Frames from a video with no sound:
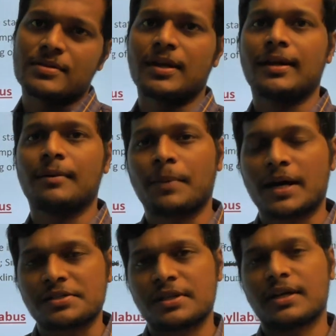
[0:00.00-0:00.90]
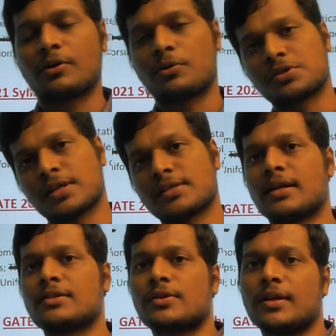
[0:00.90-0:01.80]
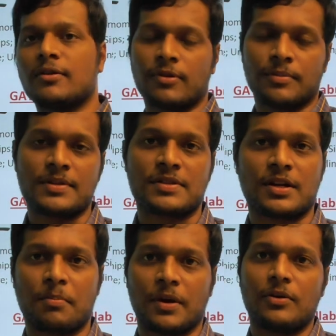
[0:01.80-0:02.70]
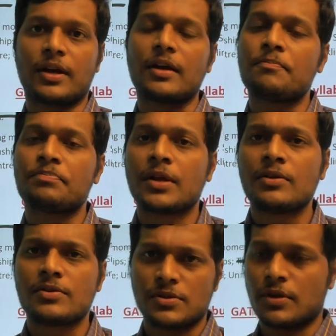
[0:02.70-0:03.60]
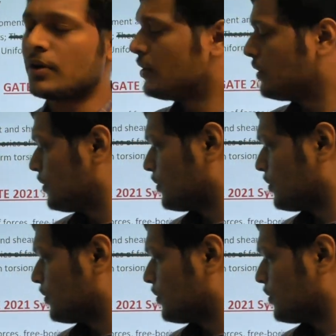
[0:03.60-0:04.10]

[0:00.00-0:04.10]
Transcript: year and past year questions also there from this topic okay so you